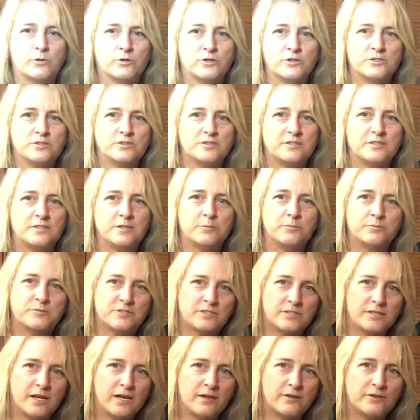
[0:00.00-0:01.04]
where you zip
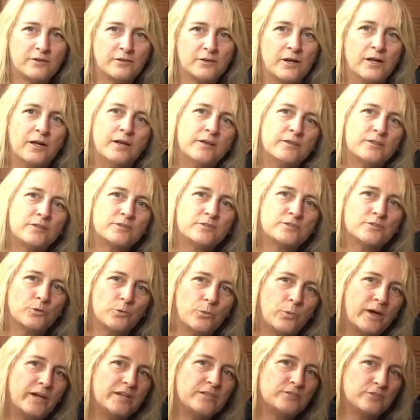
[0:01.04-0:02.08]
together, there's a
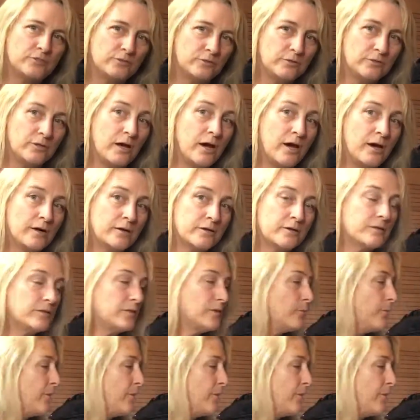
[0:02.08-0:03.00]
way to lock the